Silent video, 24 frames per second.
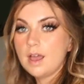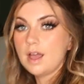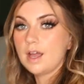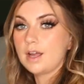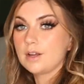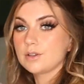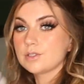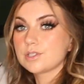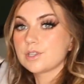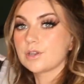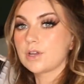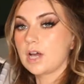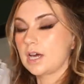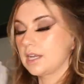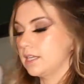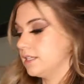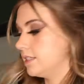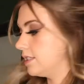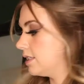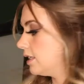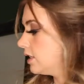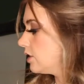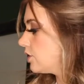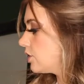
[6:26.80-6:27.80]
I also got a
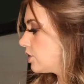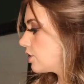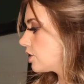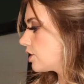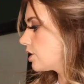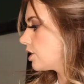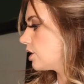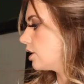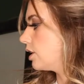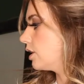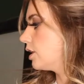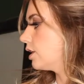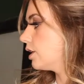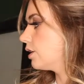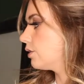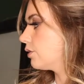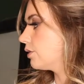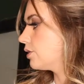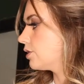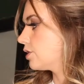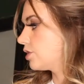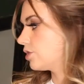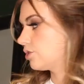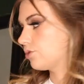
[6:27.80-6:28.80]
dish
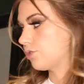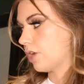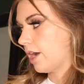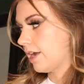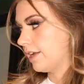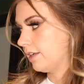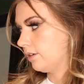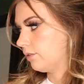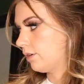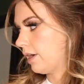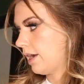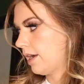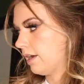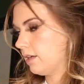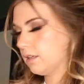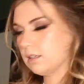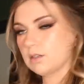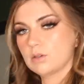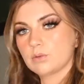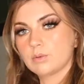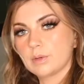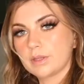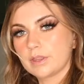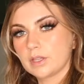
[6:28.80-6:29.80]
drying
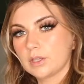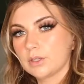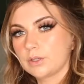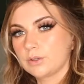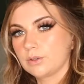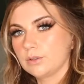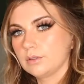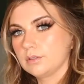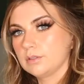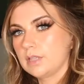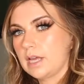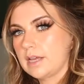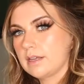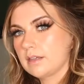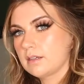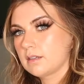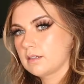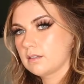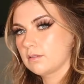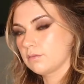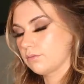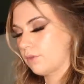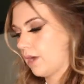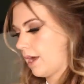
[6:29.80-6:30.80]
rack with a little like
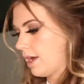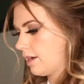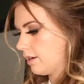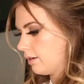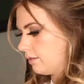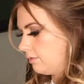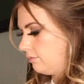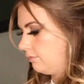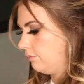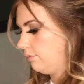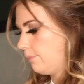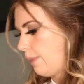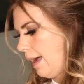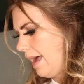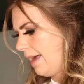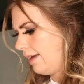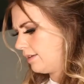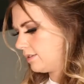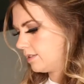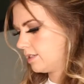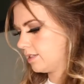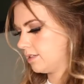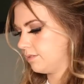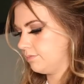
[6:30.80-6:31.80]
rack
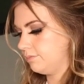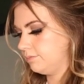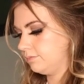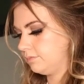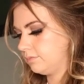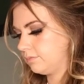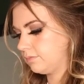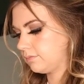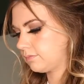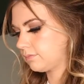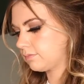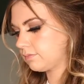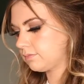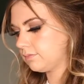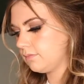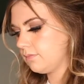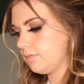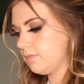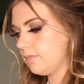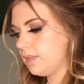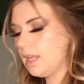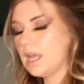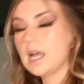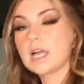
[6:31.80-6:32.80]
mat.
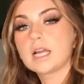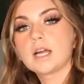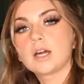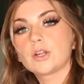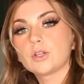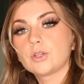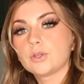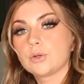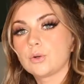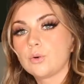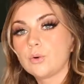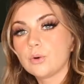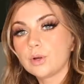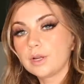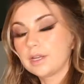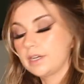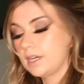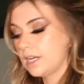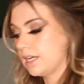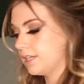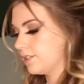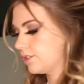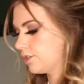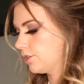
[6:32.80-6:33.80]
I got a little
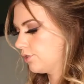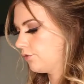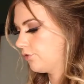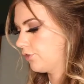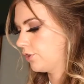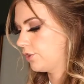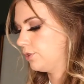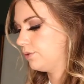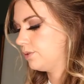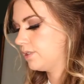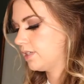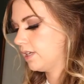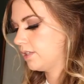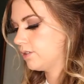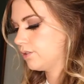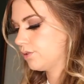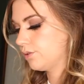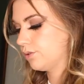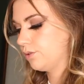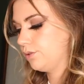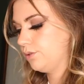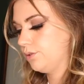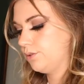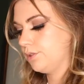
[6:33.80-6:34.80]
organizer for
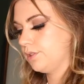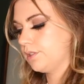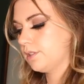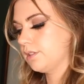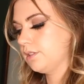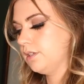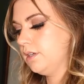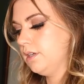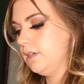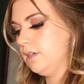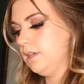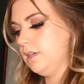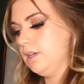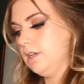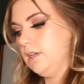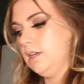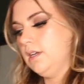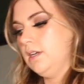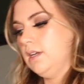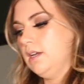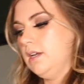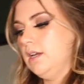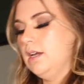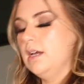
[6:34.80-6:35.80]
utensils,
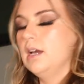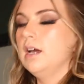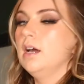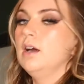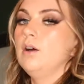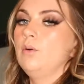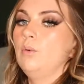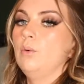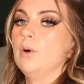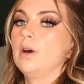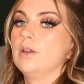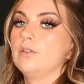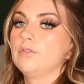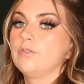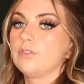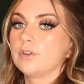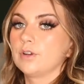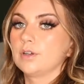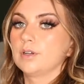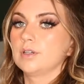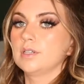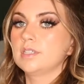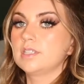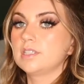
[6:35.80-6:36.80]
one
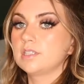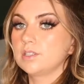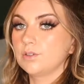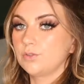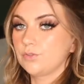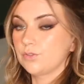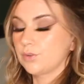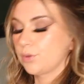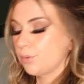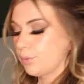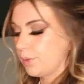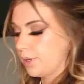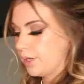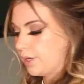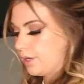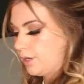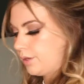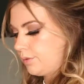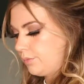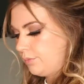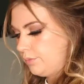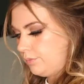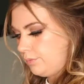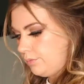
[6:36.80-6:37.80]
for
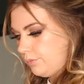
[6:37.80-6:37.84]
silverware.